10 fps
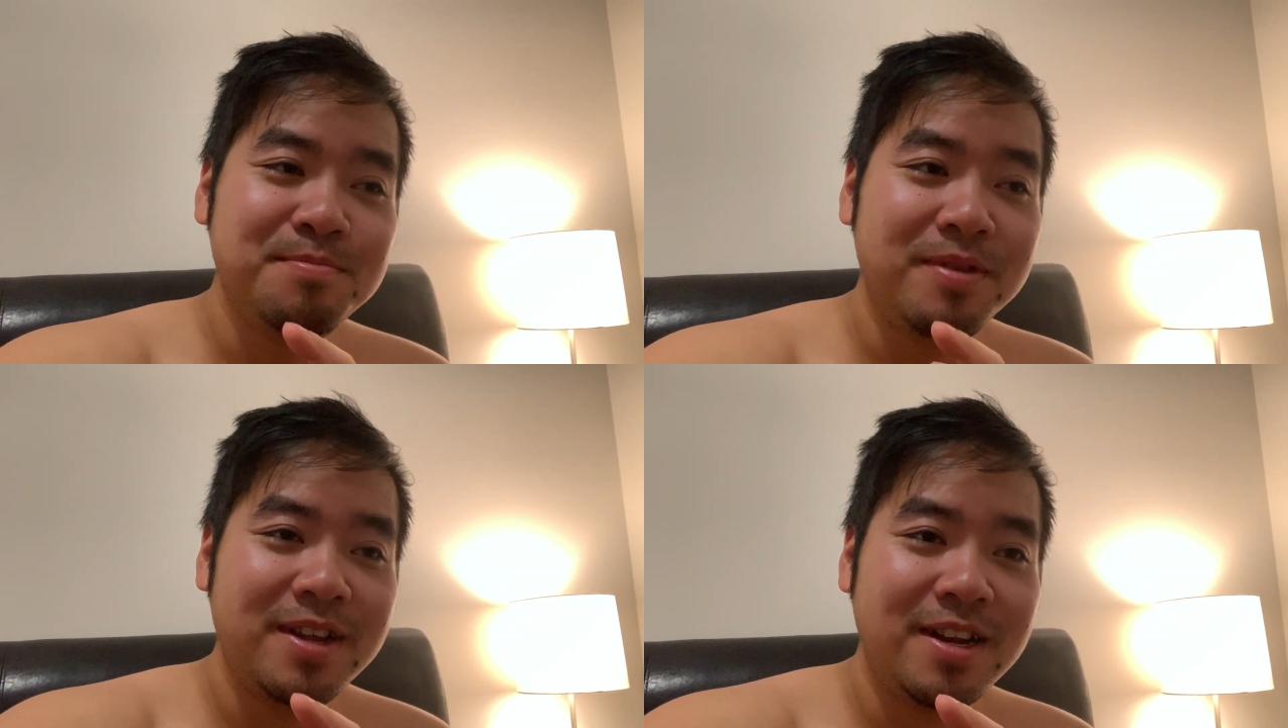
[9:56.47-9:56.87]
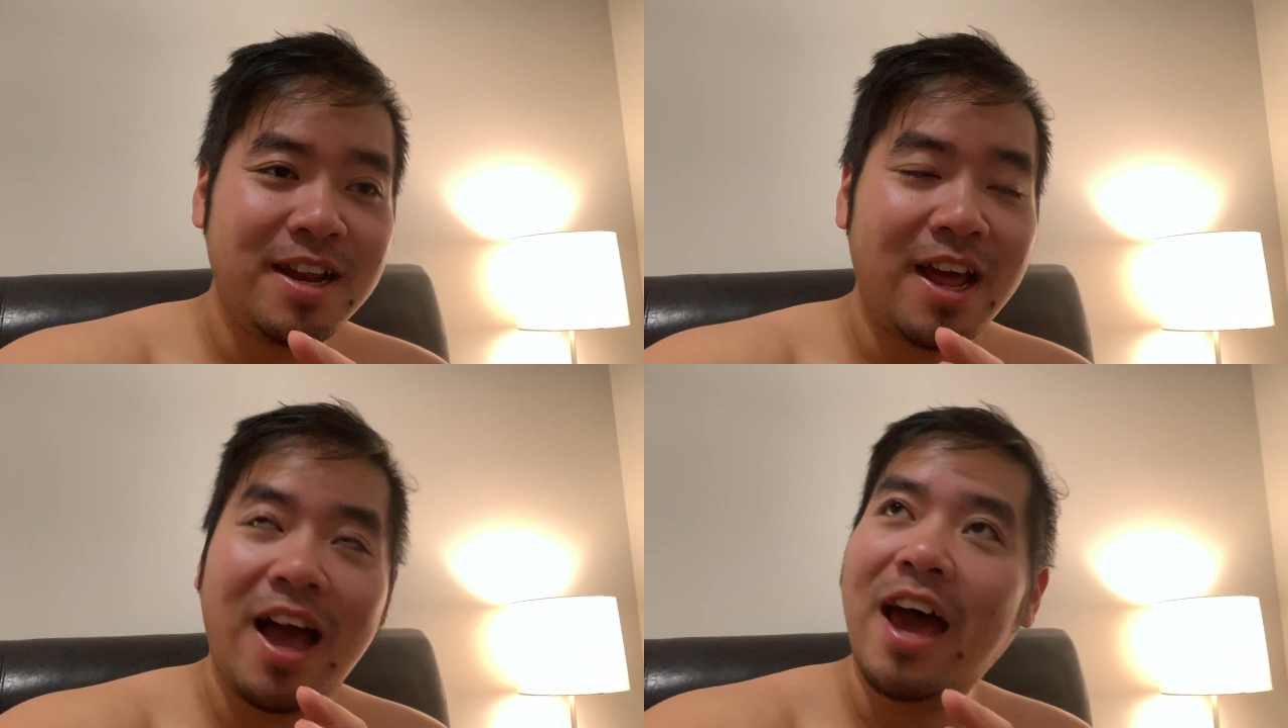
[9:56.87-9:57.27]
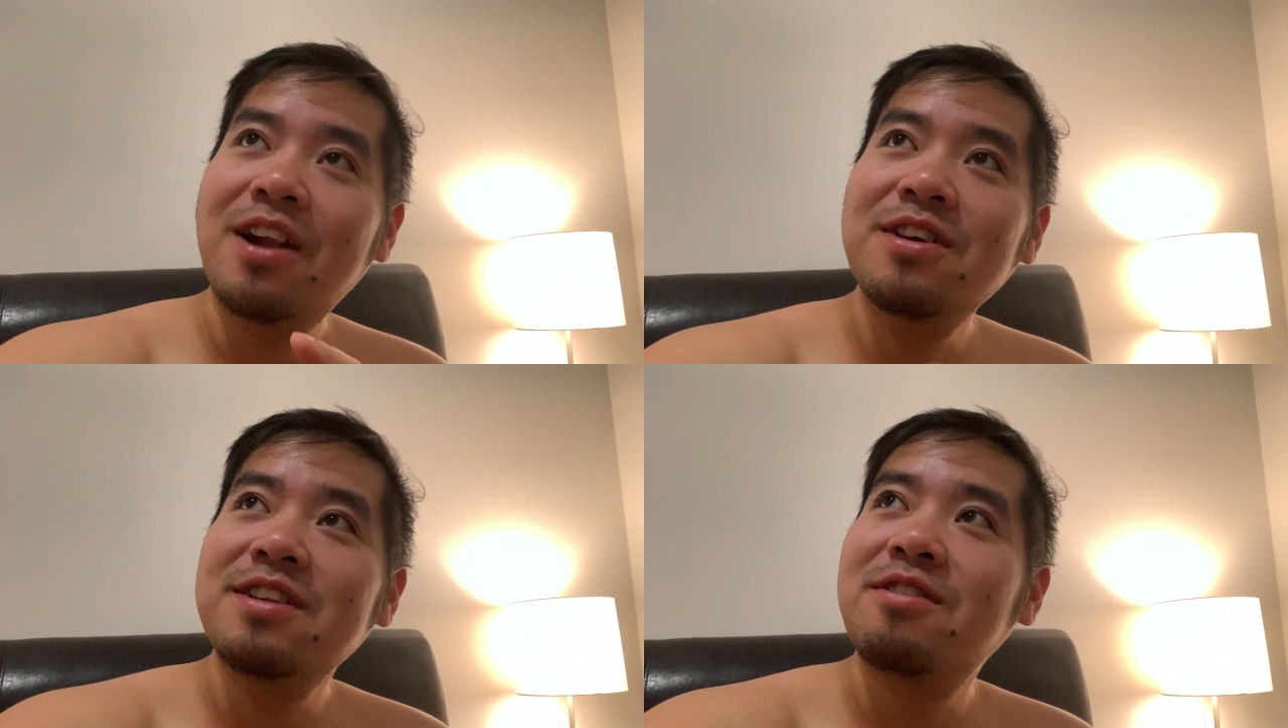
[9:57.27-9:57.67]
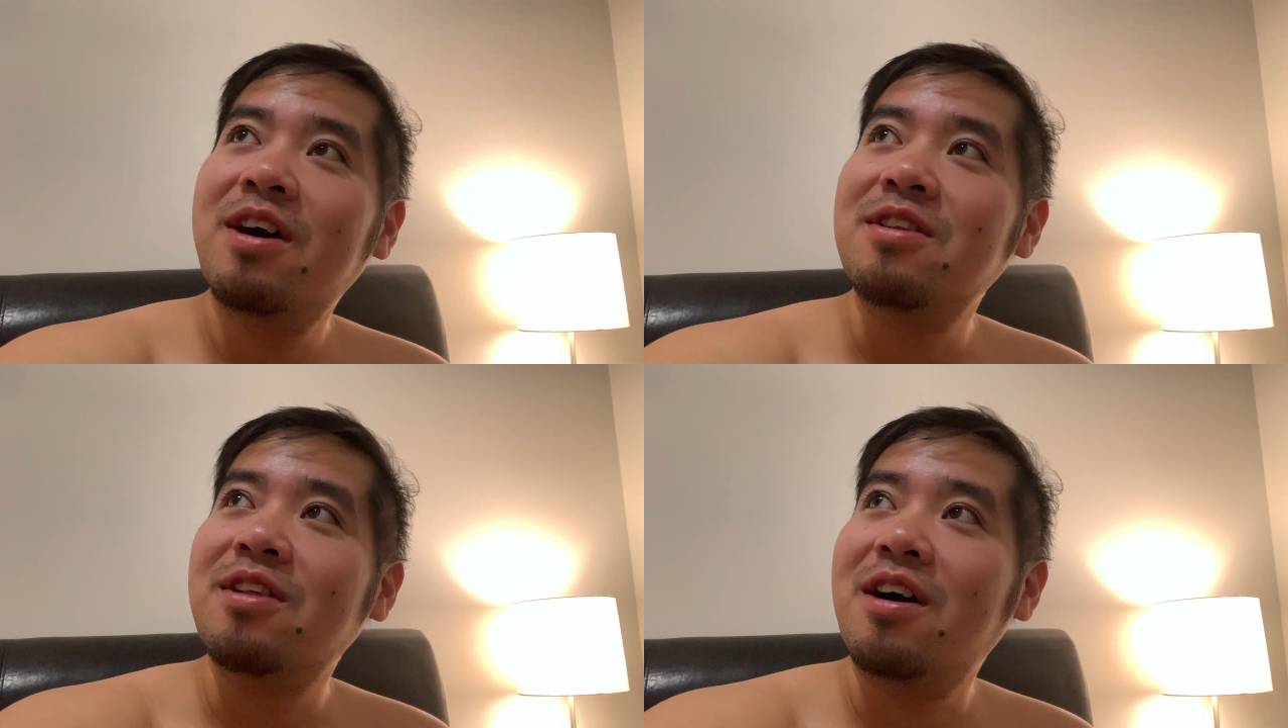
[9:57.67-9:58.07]
but I don't even know
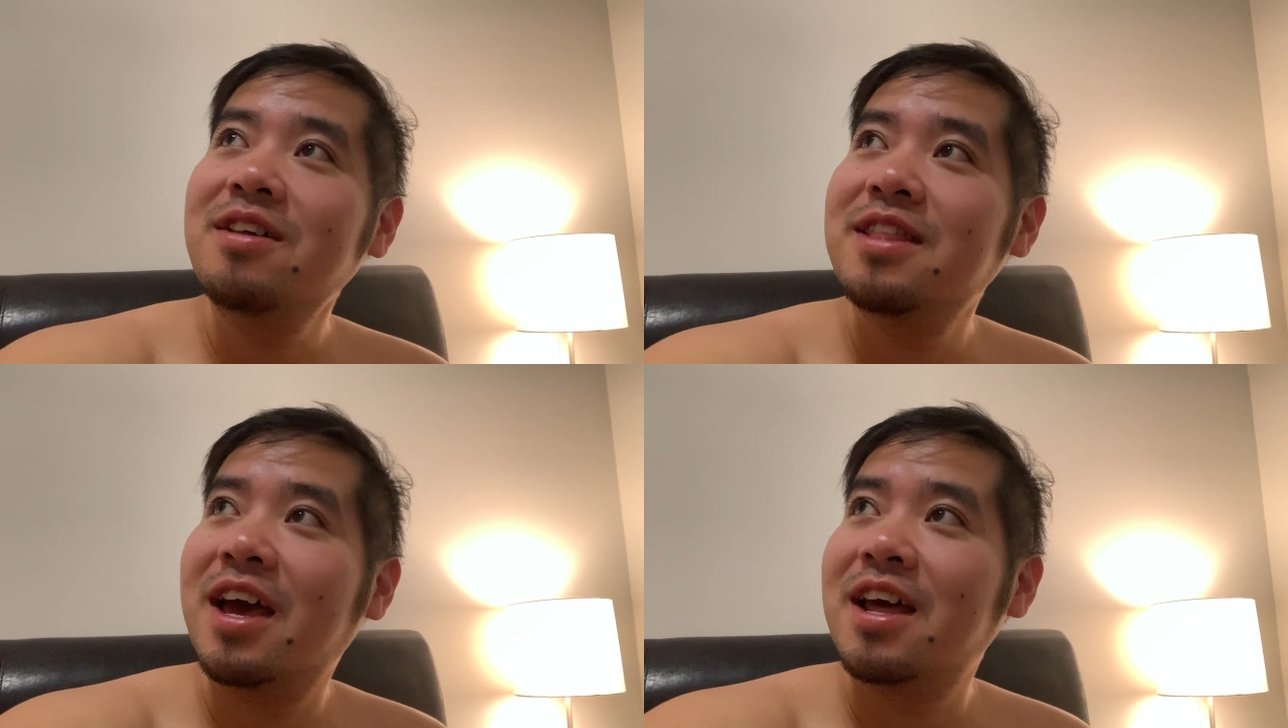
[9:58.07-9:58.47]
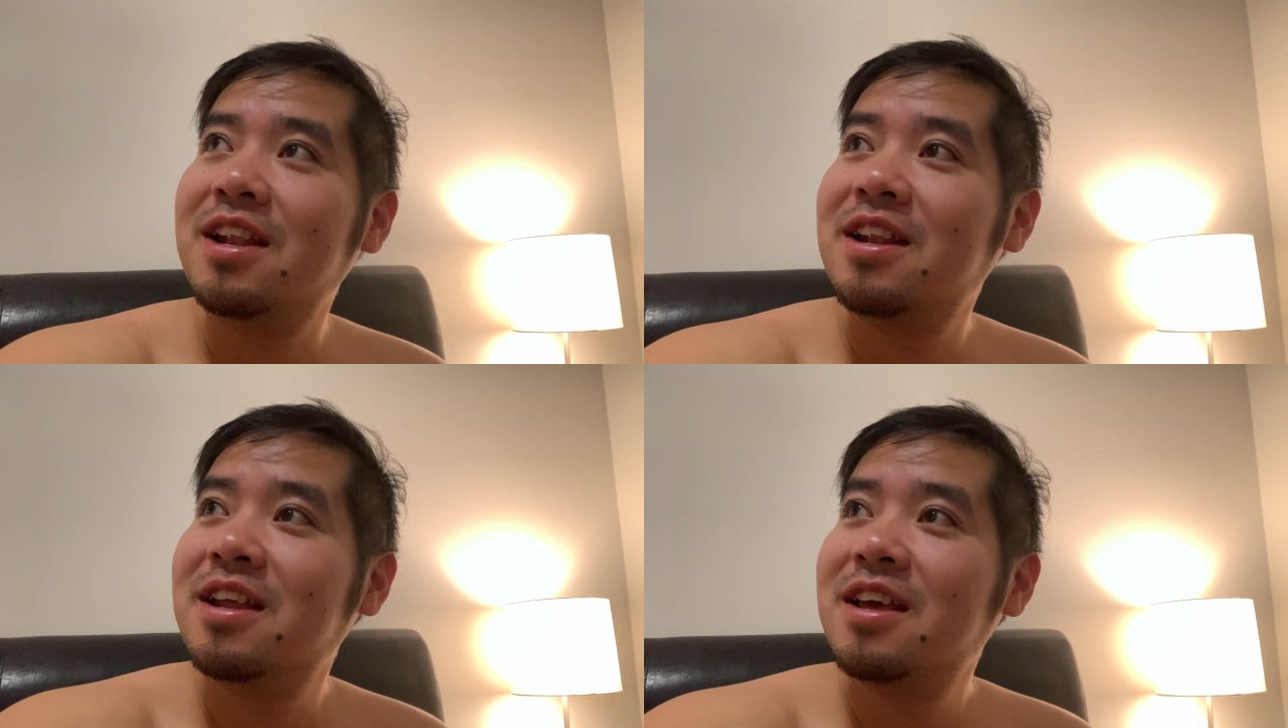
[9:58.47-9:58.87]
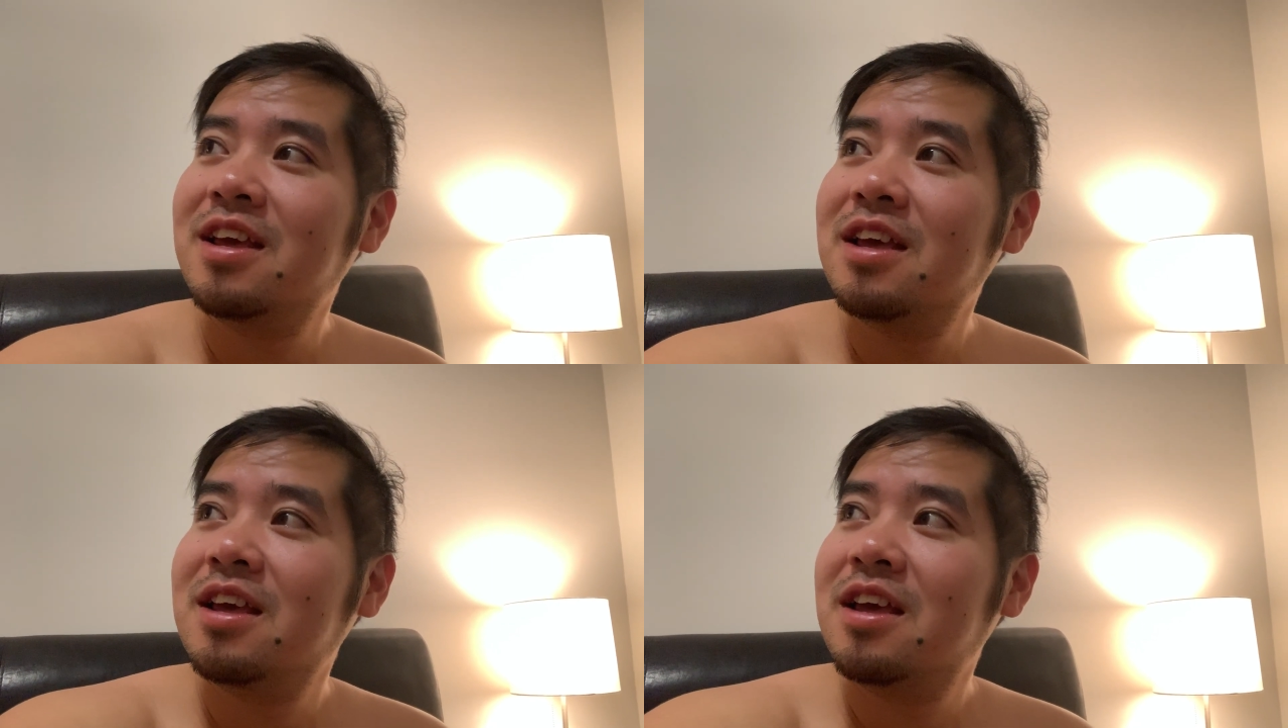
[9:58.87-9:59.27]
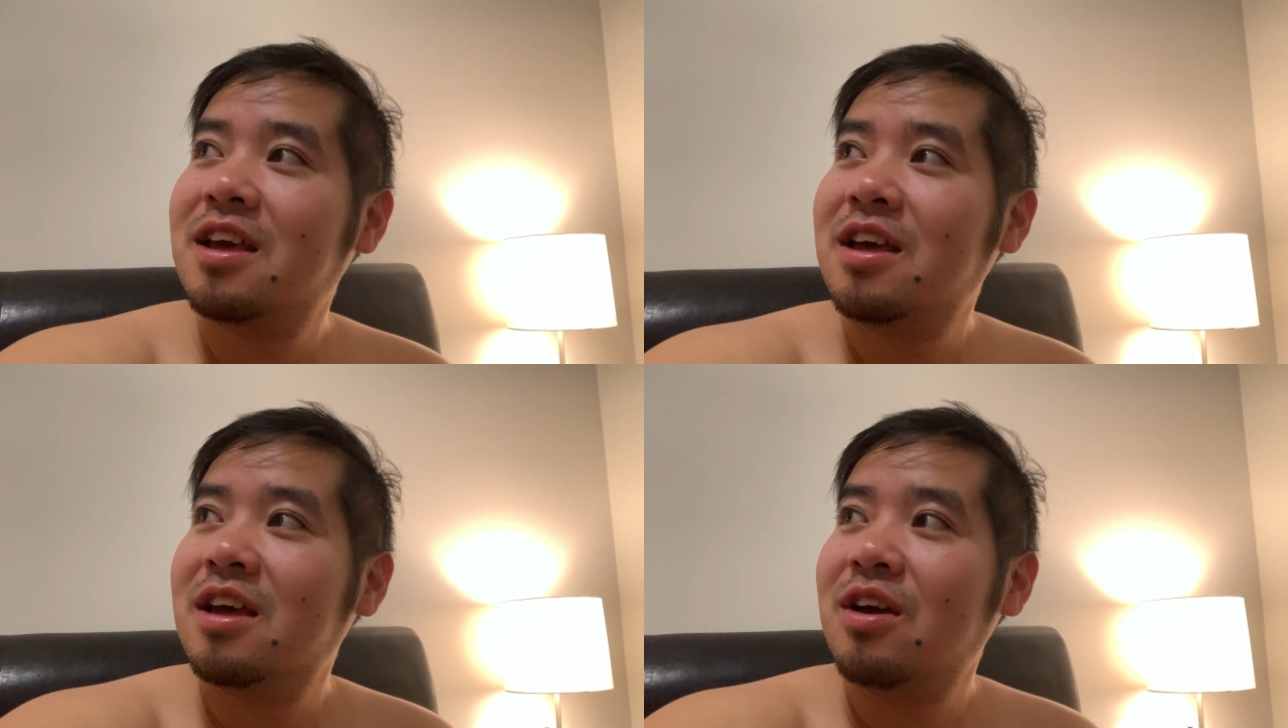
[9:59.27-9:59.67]
how long that
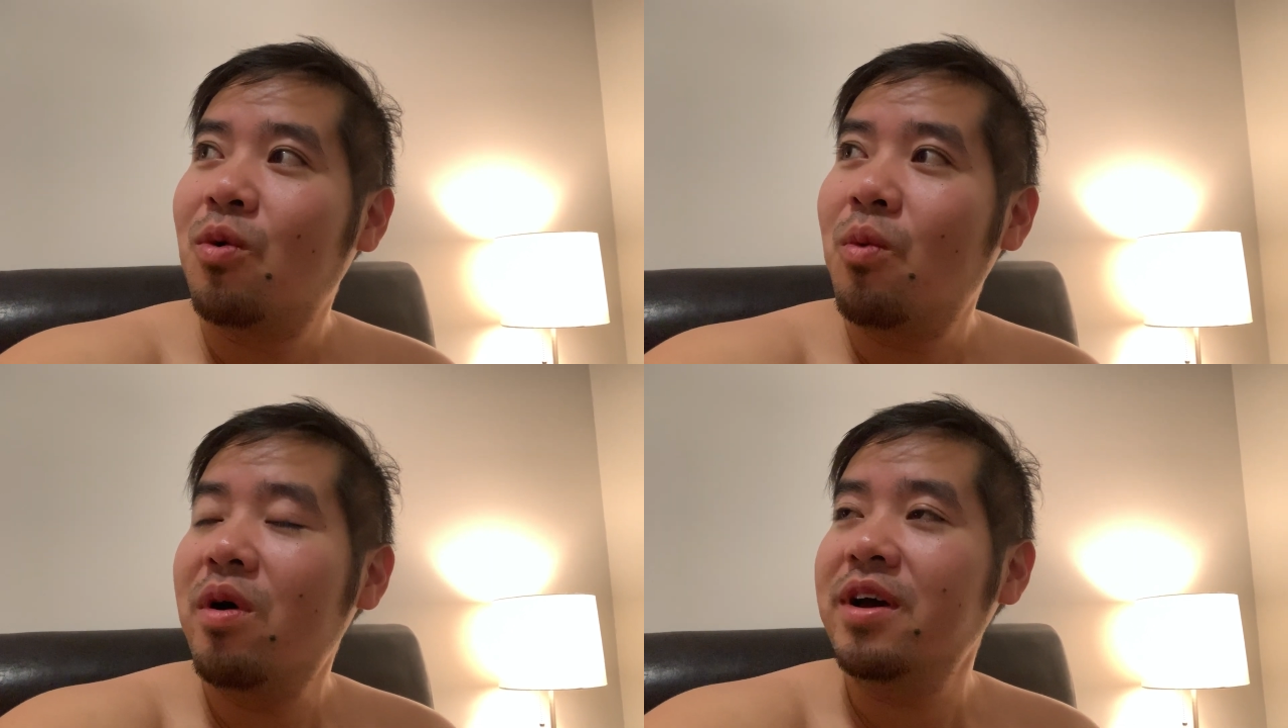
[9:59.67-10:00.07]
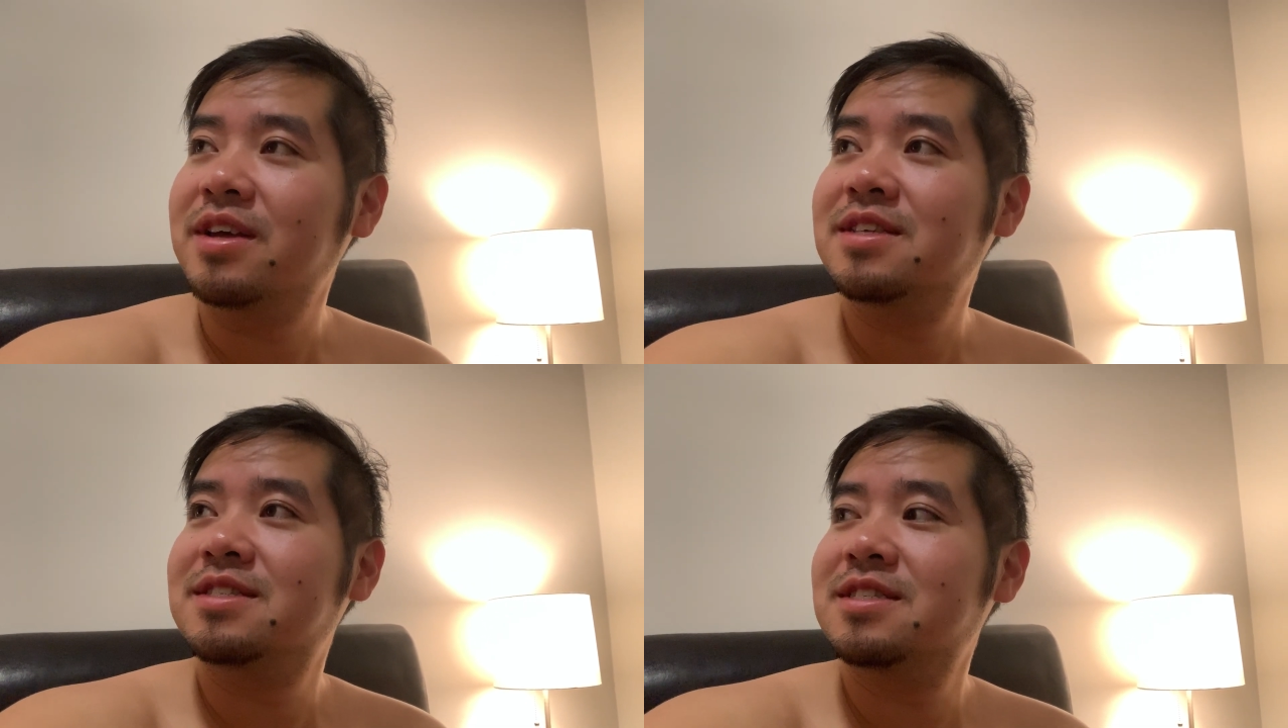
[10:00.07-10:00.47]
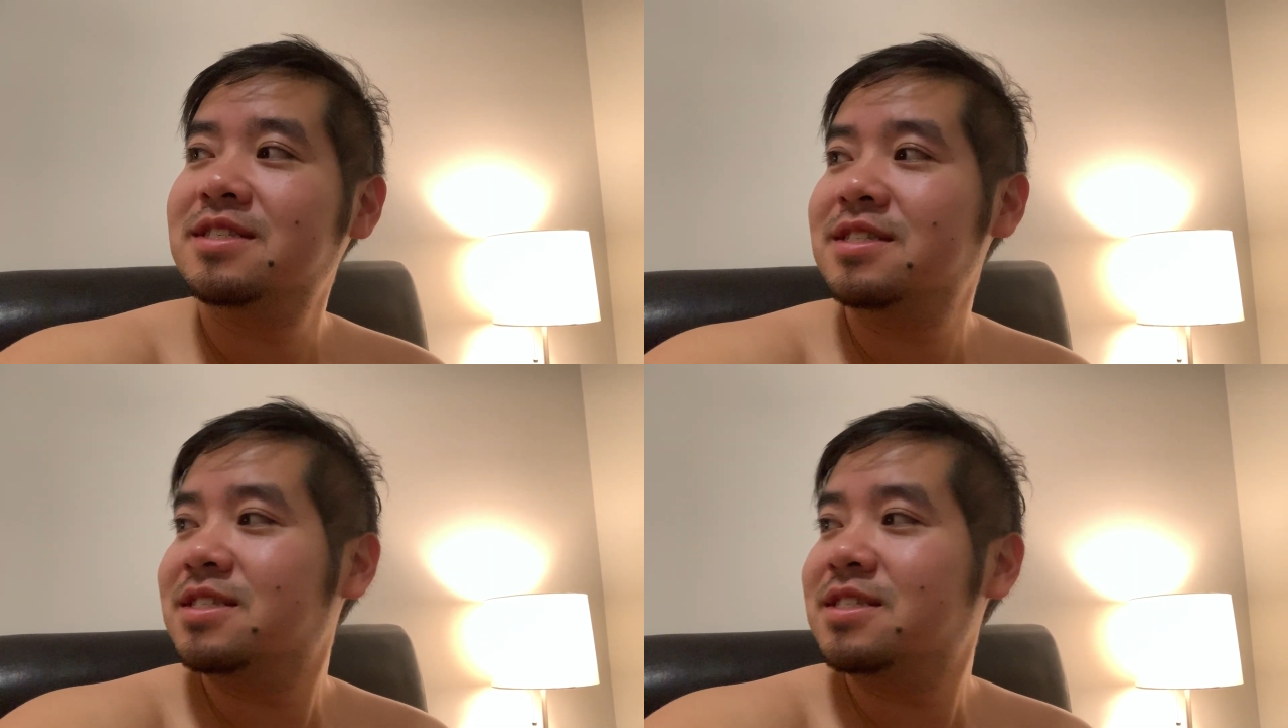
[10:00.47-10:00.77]
was.